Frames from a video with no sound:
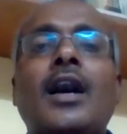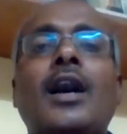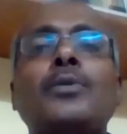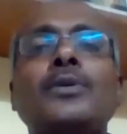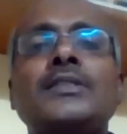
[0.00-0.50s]

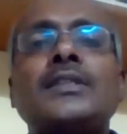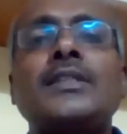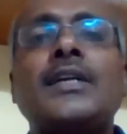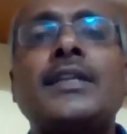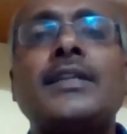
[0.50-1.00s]
How is
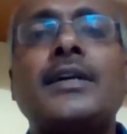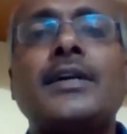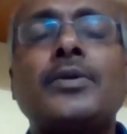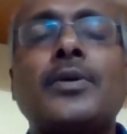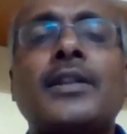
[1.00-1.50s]
it that
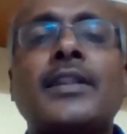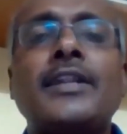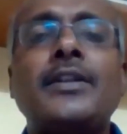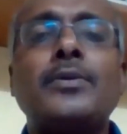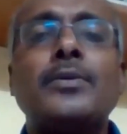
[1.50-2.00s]
you are
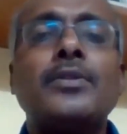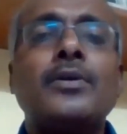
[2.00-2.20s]
trying to,